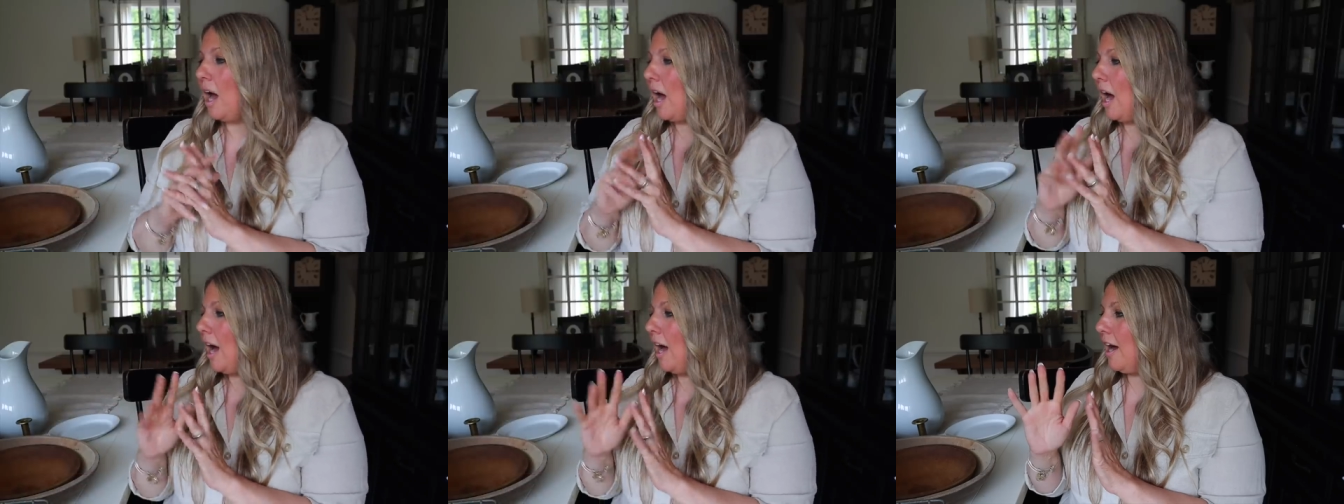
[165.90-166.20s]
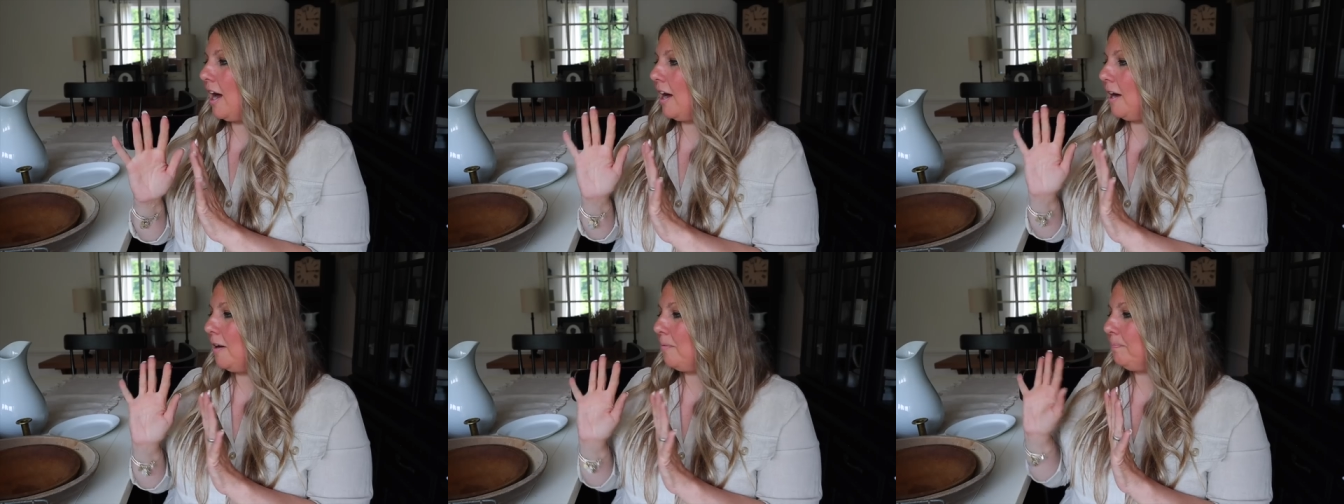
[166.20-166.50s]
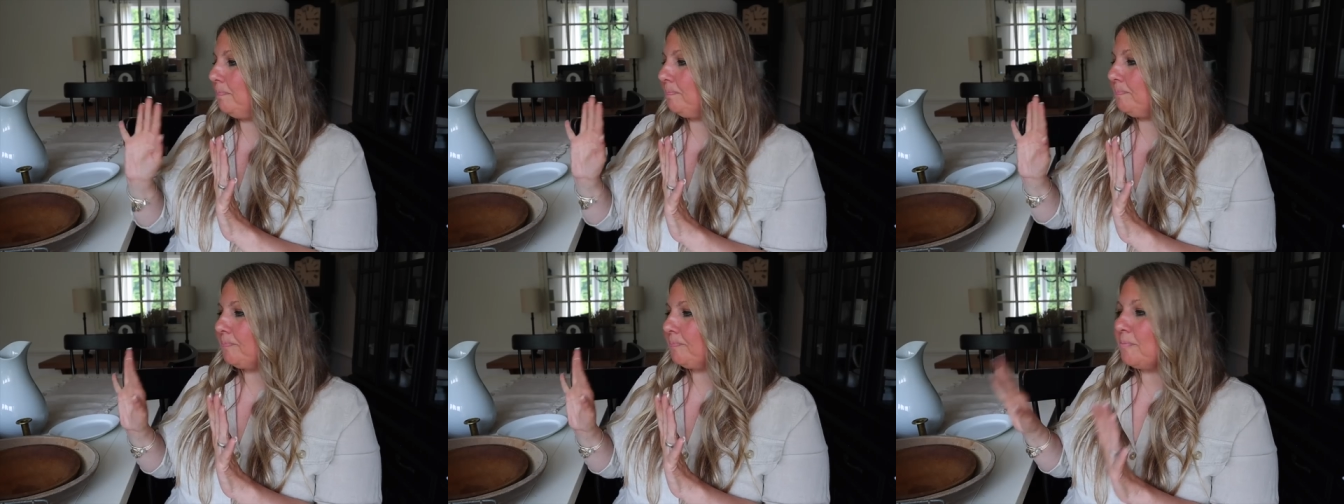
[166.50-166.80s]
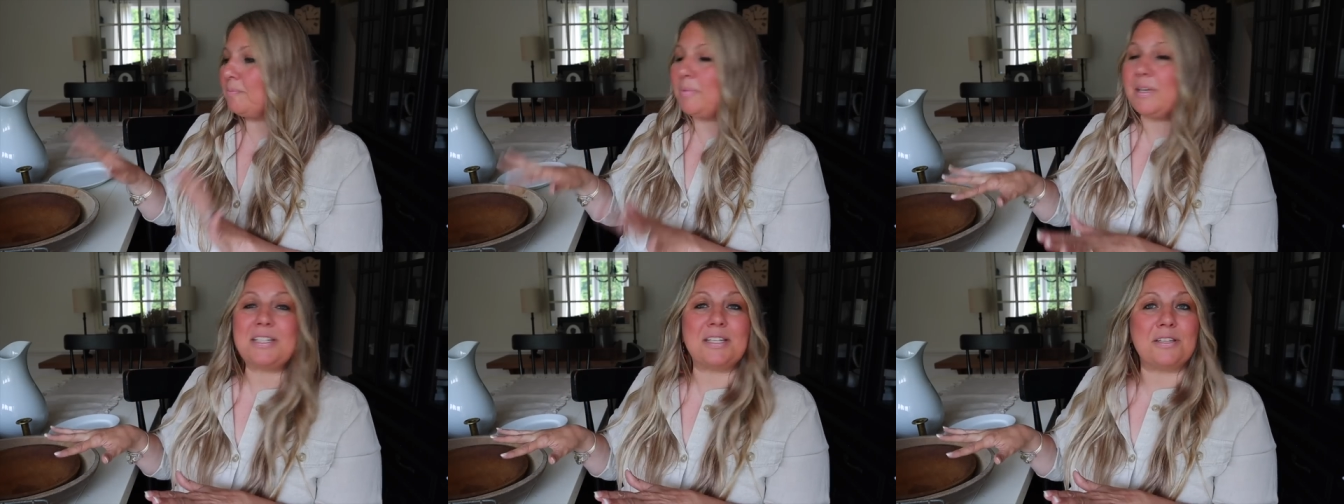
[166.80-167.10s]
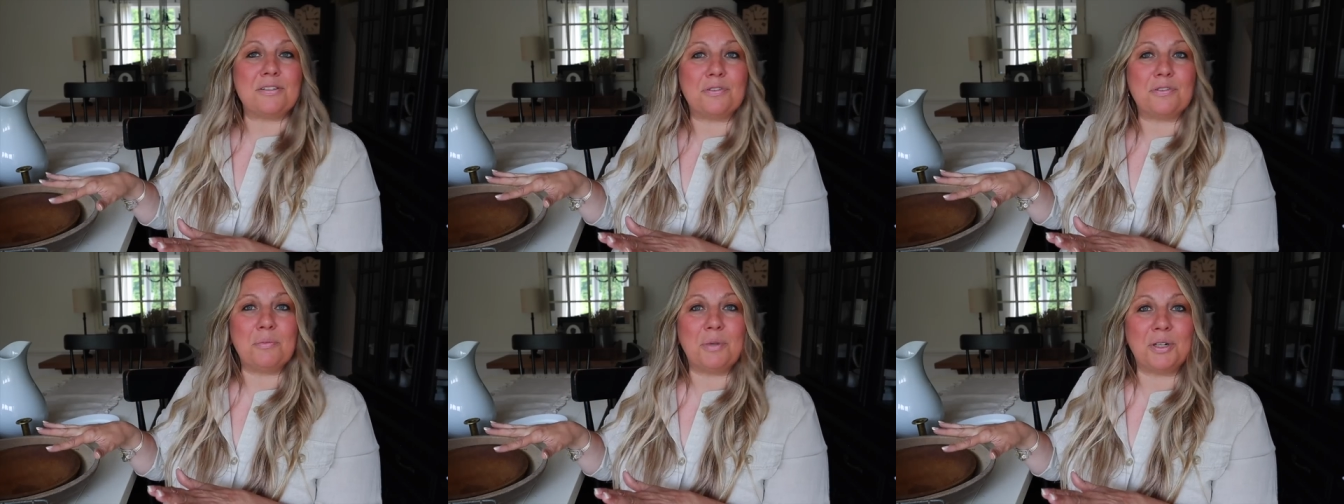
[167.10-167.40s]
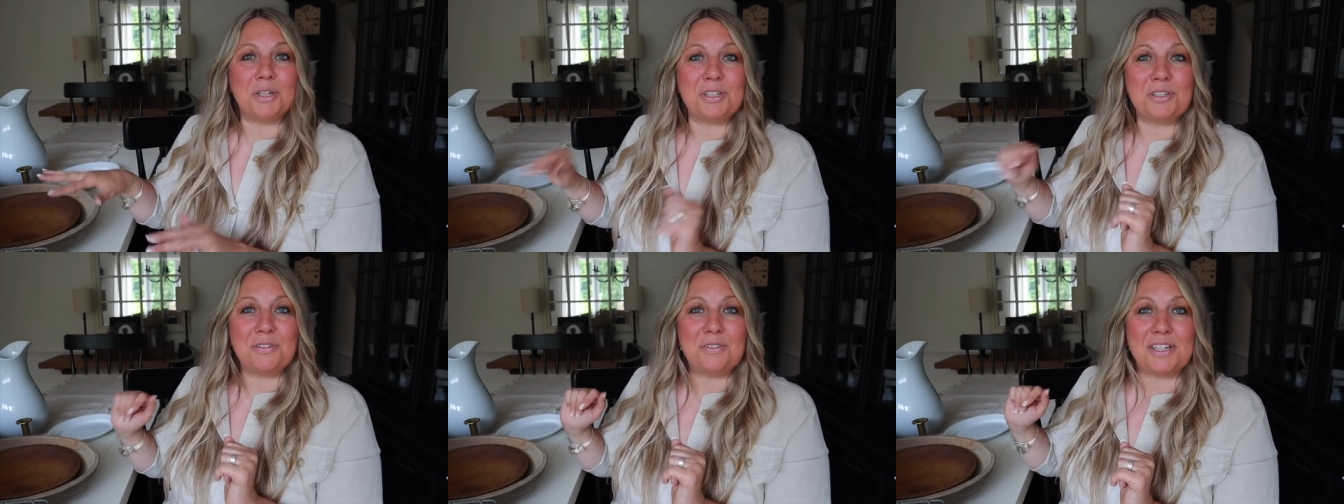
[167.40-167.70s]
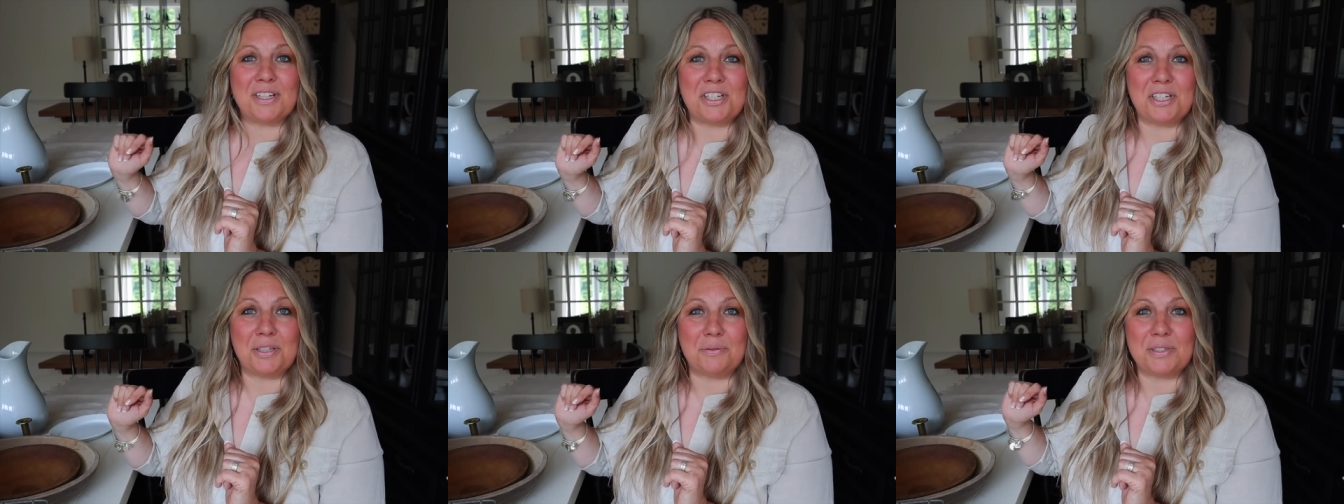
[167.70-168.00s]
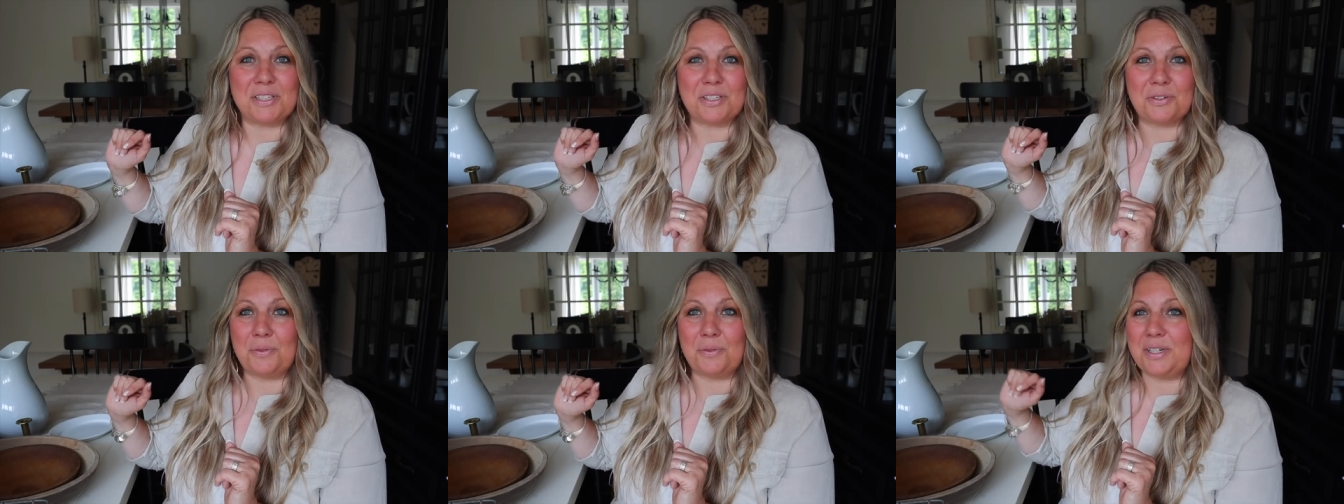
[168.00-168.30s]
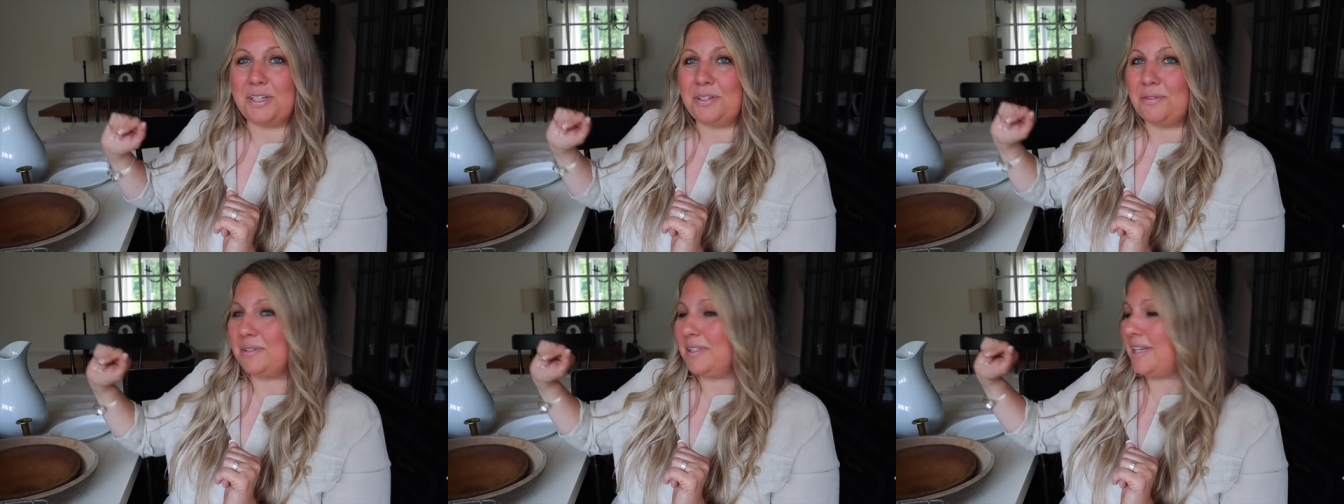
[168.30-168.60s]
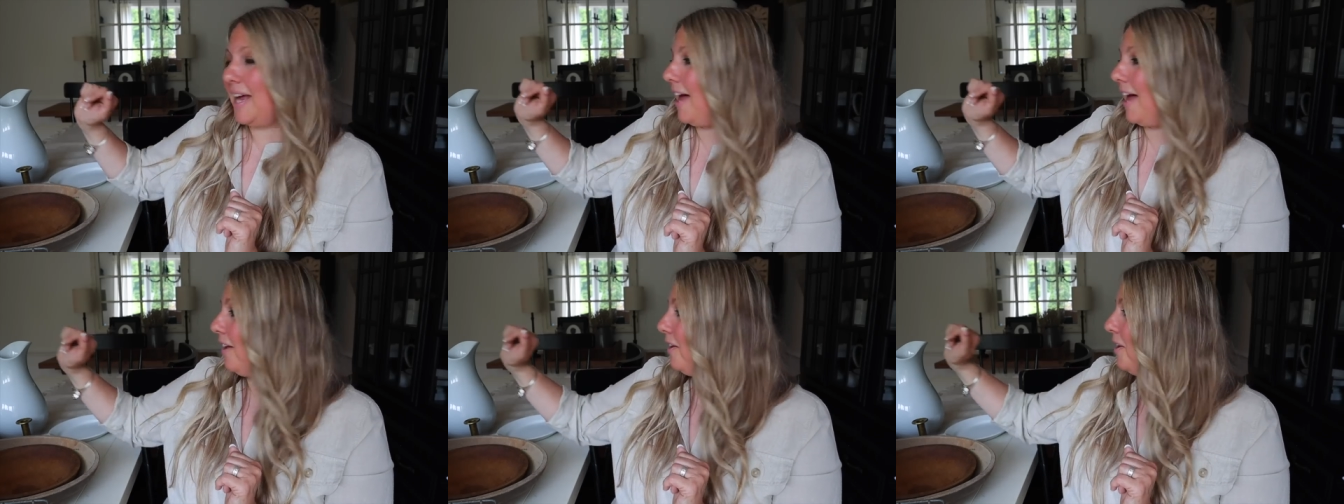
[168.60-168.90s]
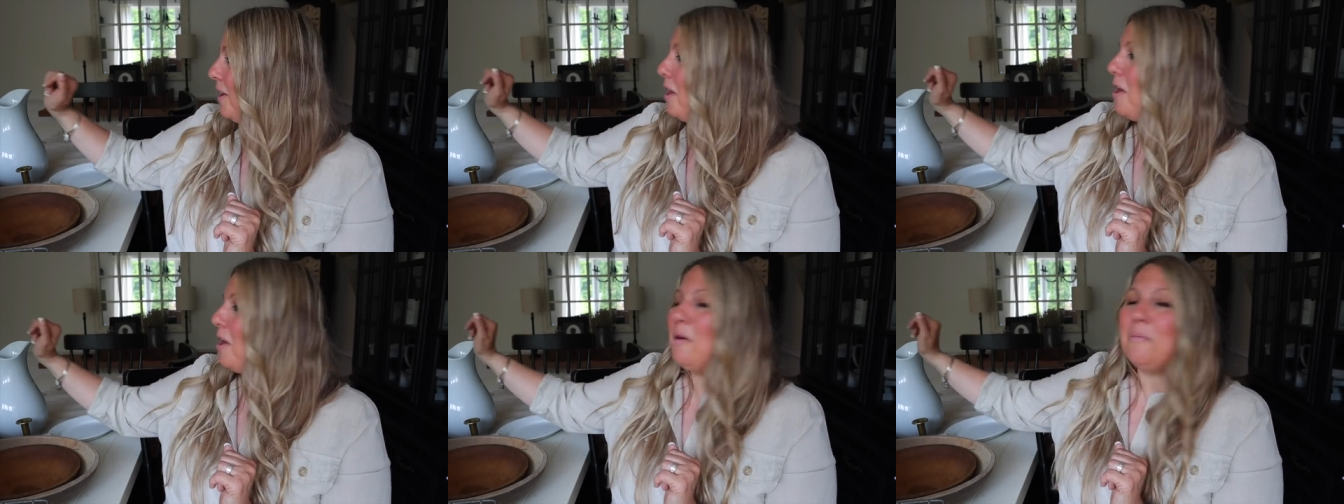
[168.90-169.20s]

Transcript: um, pieces from her too that she was going to sell.